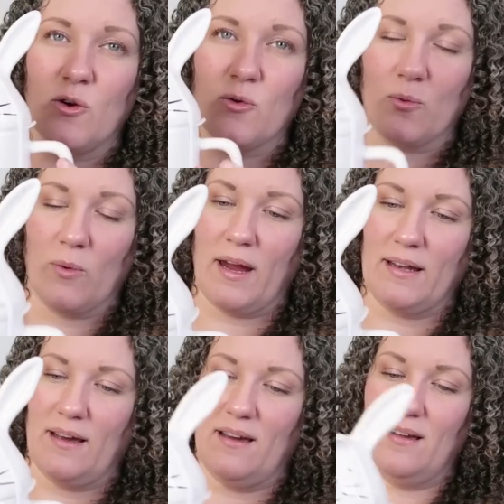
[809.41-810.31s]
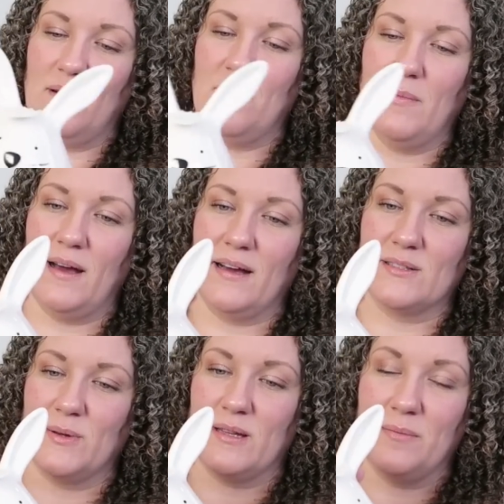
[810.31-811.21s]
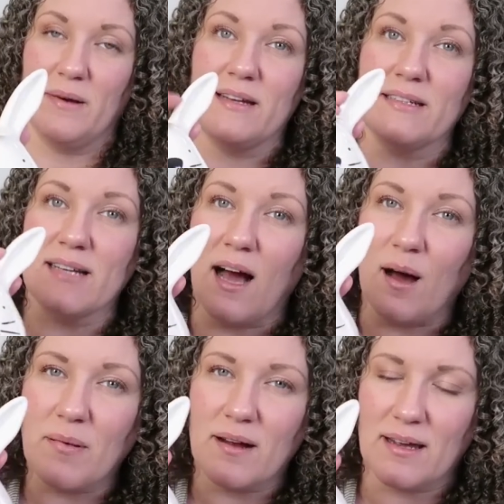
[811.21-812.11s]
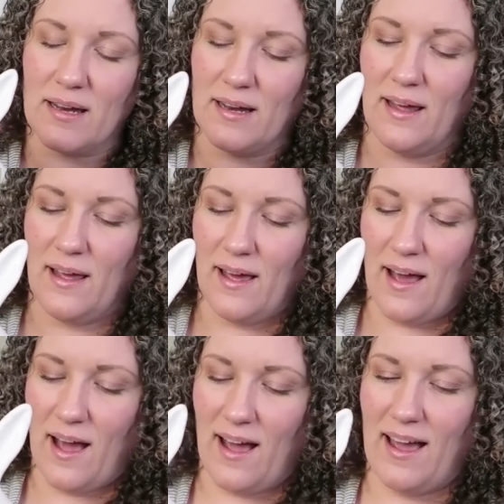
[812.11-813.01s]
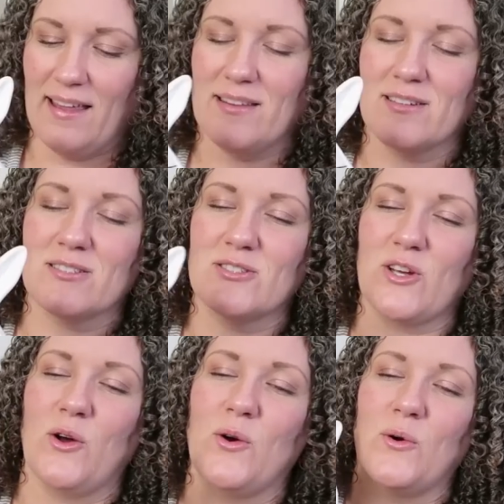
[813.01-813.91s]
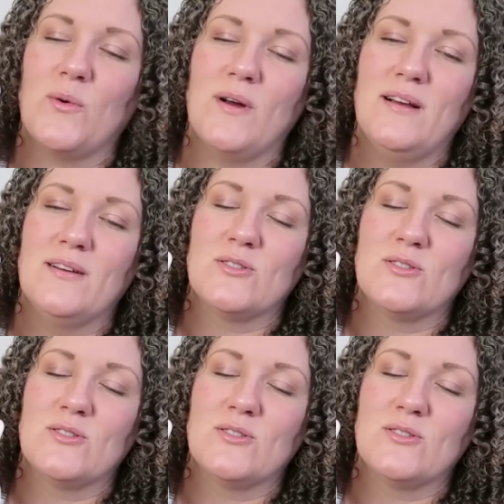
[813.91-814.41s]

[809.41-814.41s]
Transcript: Ray Dunn mugs with the bunny top on it. I looked so